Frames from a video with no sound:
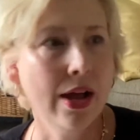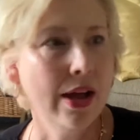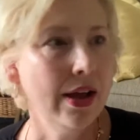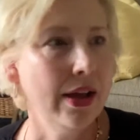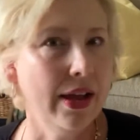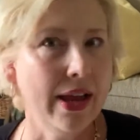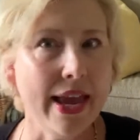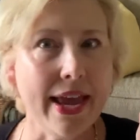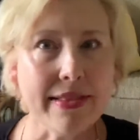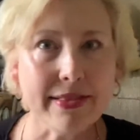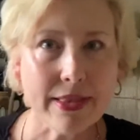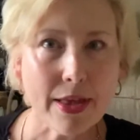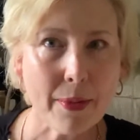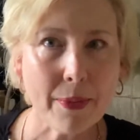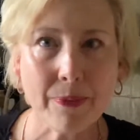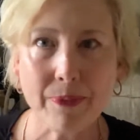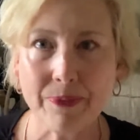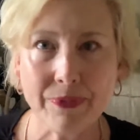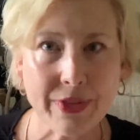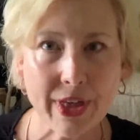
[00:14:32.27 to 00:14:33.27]
hit
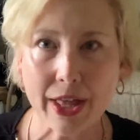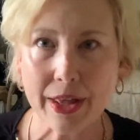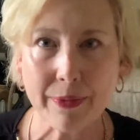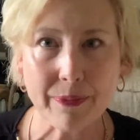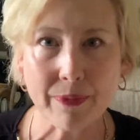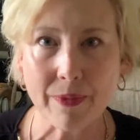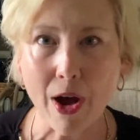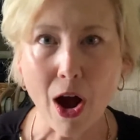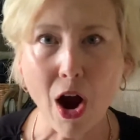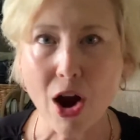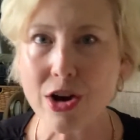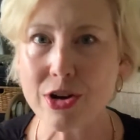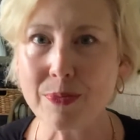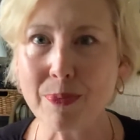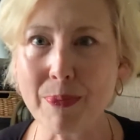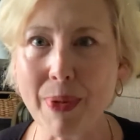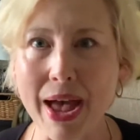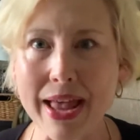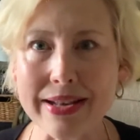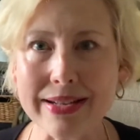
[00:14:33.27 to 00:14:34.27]
the heart
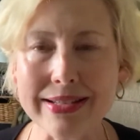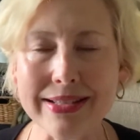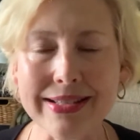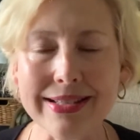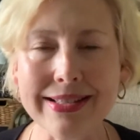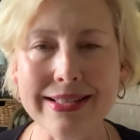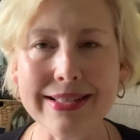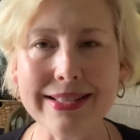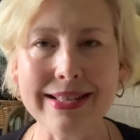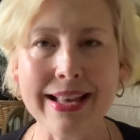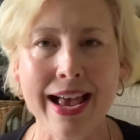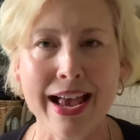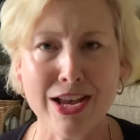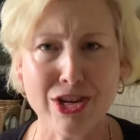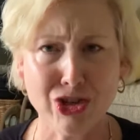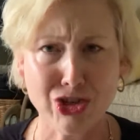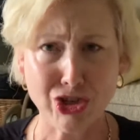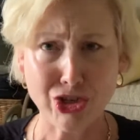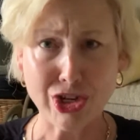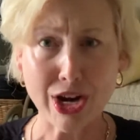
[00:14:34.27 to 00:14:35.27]
buttons,
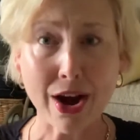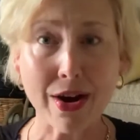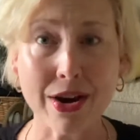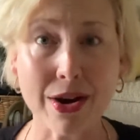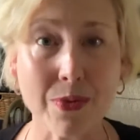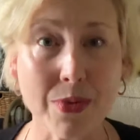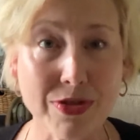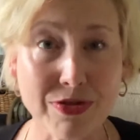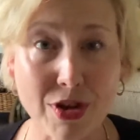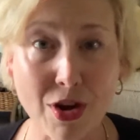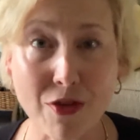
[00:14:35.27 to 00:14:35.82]
share it with your